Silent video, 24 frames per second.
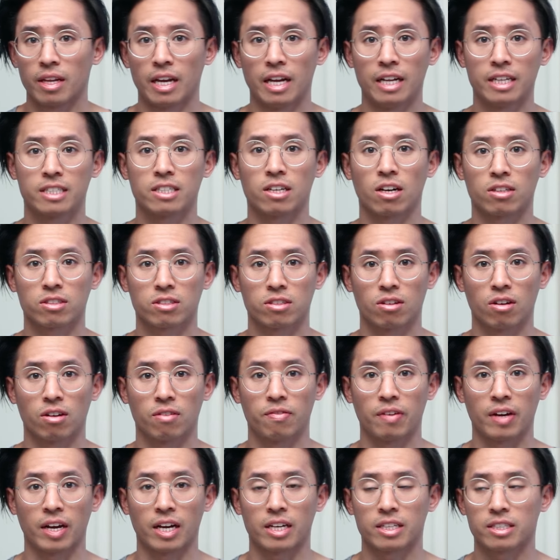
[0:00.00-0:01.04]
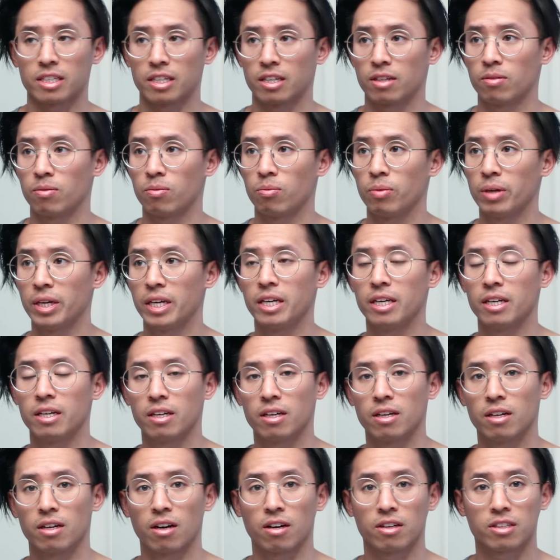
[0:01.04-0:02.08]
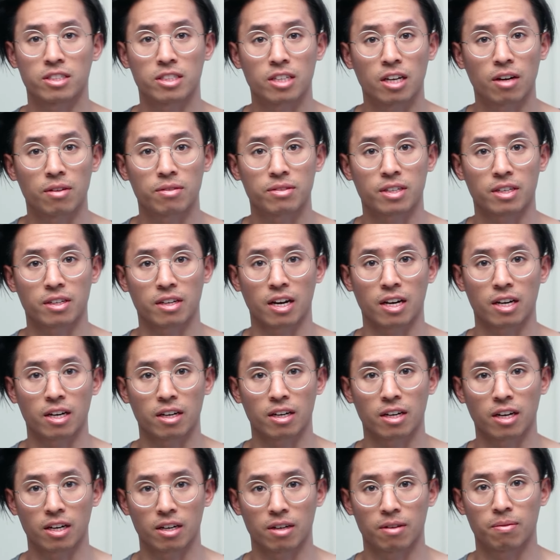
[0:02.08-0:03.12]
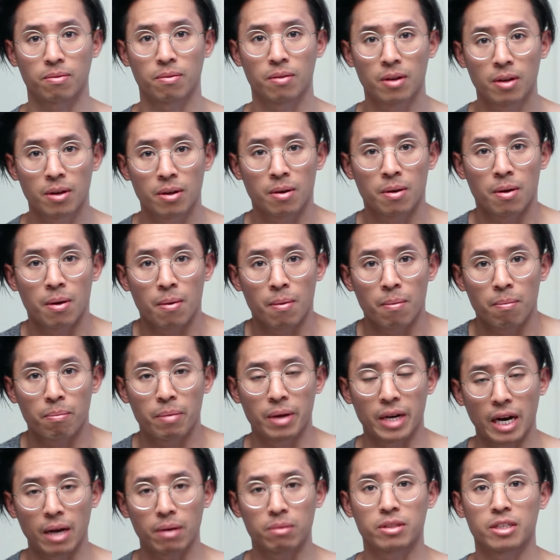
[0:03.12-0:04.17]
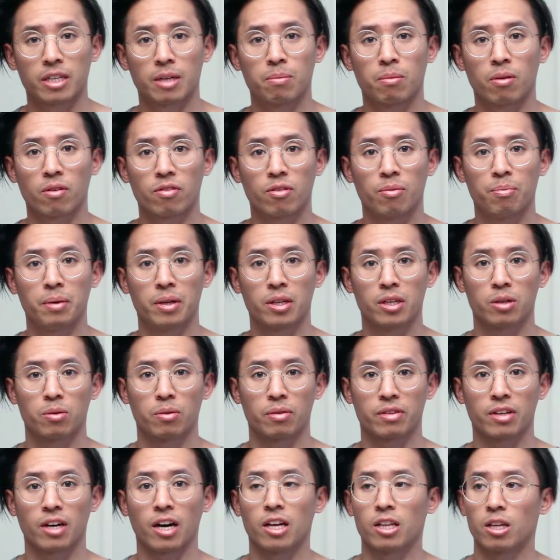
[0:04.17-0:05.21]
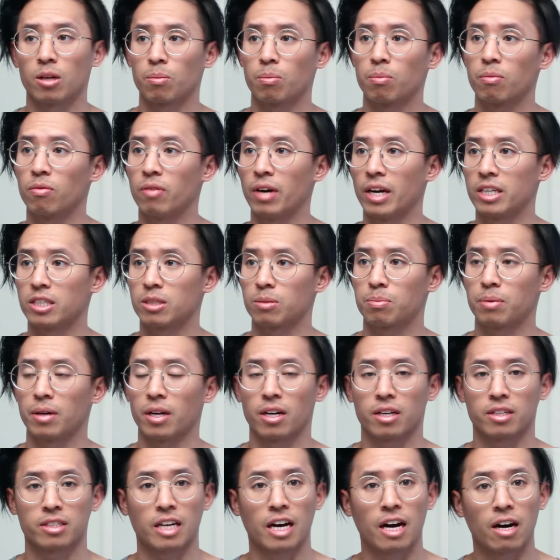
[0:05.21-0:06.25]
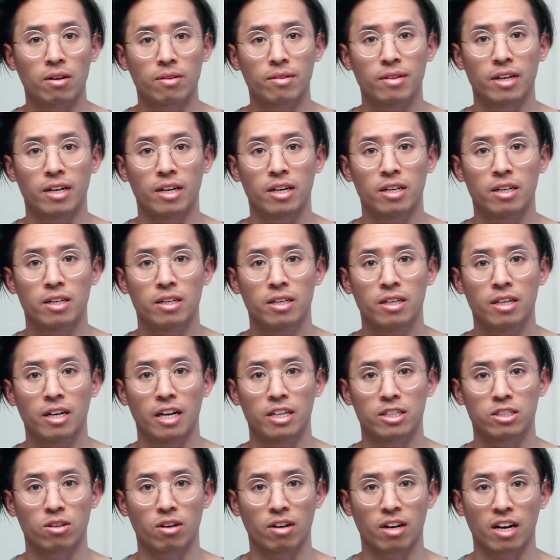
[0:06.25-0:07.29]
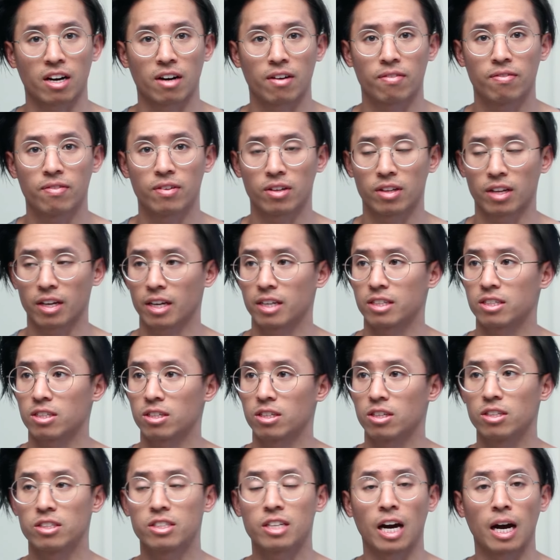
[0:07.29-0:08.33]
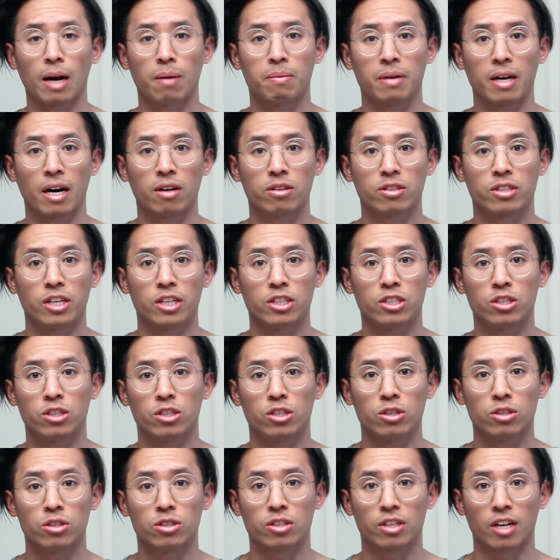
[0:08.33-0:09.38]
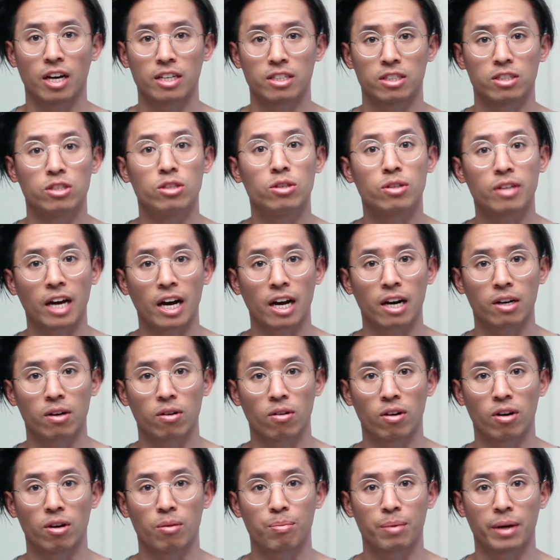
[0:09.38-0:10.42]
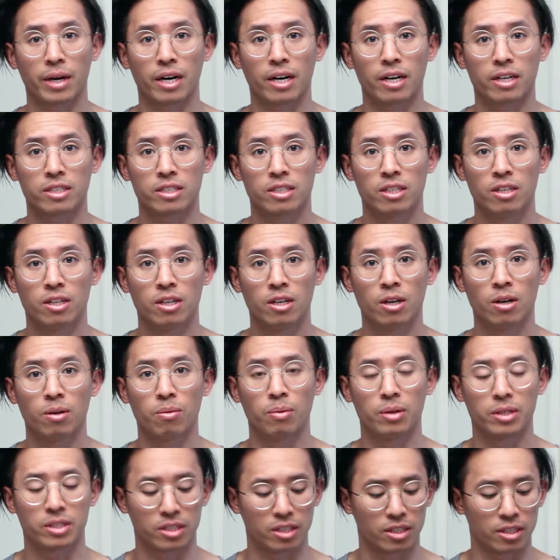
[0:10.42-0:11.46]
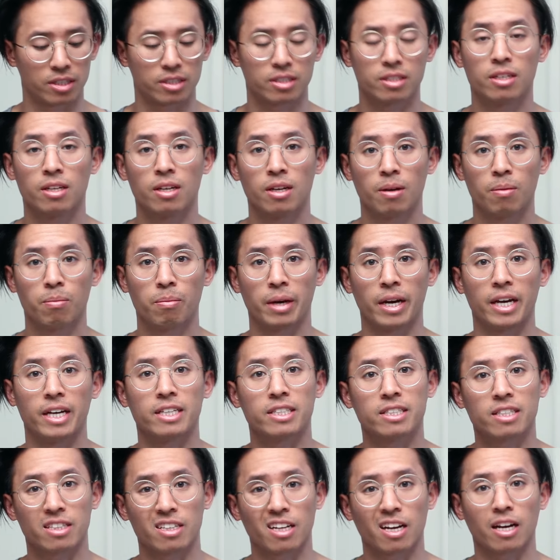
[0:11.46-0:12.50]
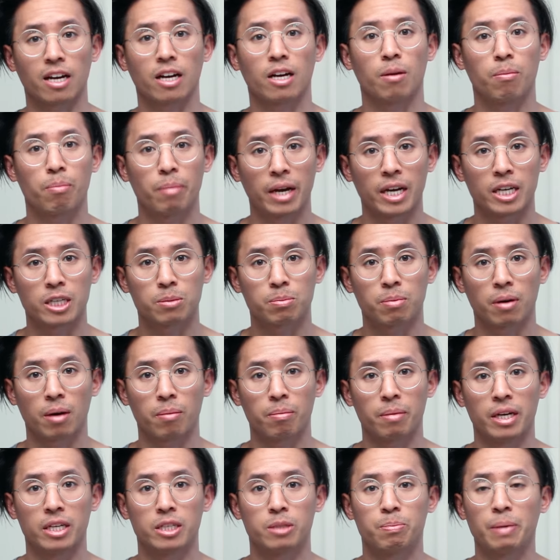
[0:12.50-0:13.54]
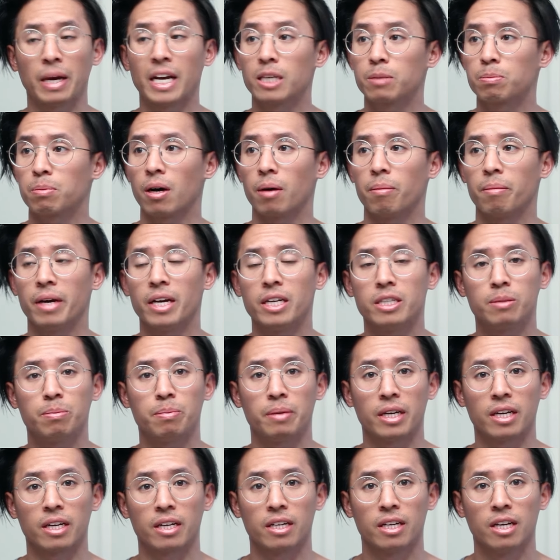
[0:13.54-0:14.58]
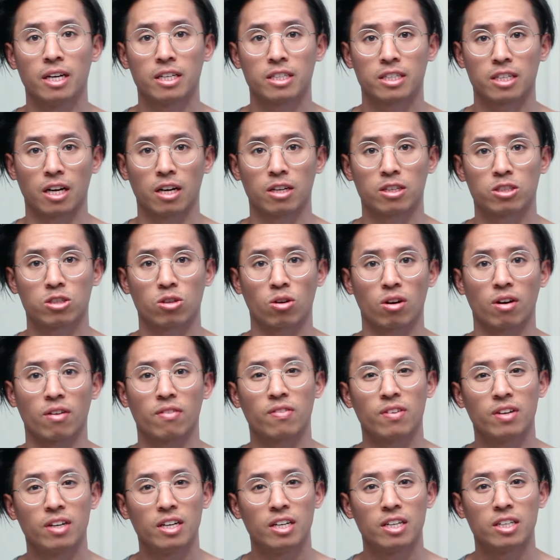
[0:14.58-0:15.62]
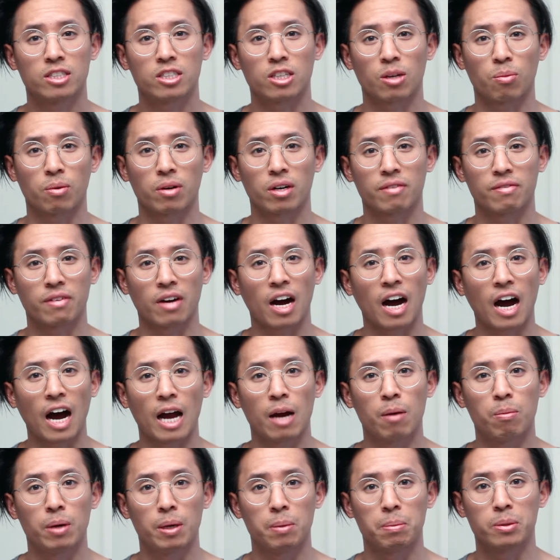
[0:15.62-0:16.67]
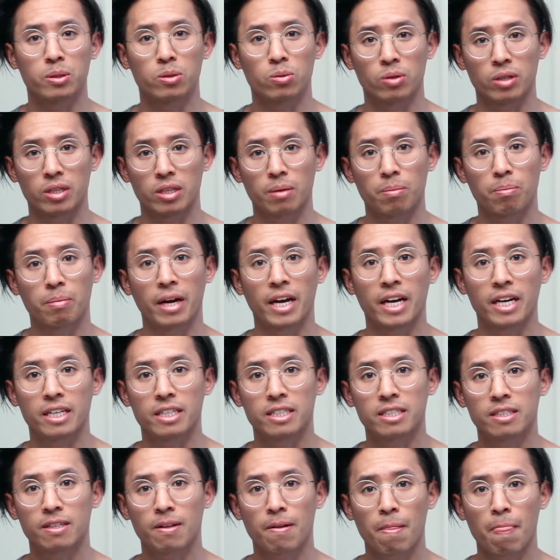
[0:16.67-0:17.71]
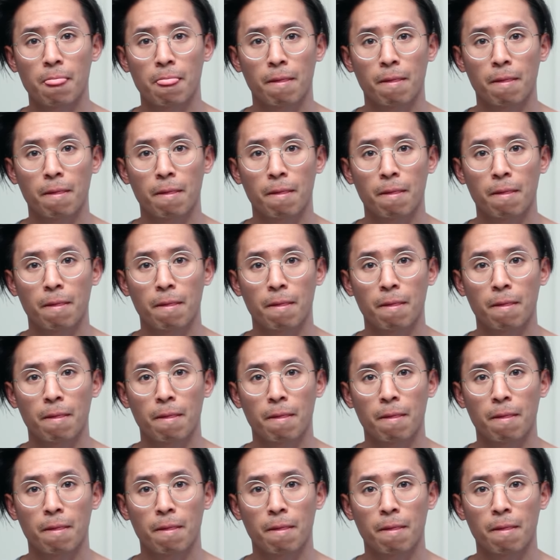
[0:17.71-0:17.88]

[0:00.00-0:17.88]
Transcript: it's also advanced and we ourselves are kind of kind of been able to get more familiar with the other range of products out there. And so I kind of feel like it's a good time now to introduce you guys a new category of products, which is paste and that kind of paste pomades. Paste pomades being a sort of somewhat of a hybrid between a paste